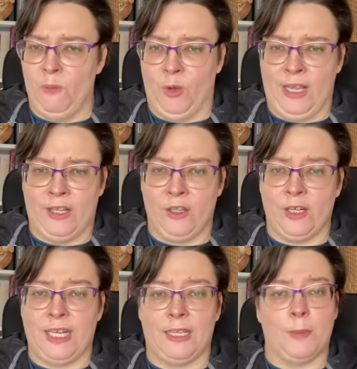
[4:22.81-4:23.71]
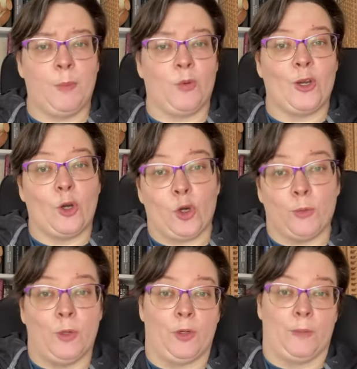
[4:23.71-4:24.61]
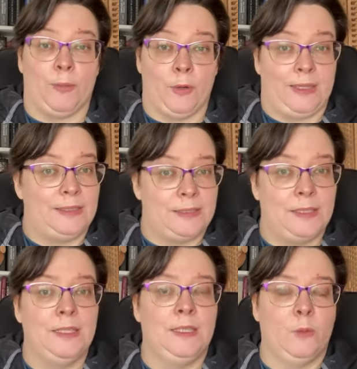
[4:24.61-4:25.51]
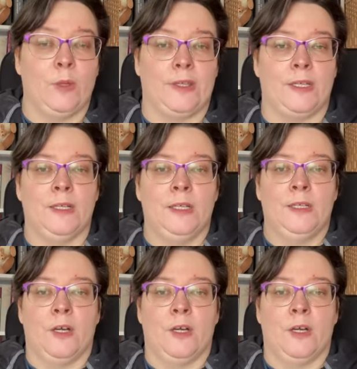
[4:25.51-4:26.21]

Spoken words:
We're likely you're going to get a little bit more of the herbal components with it,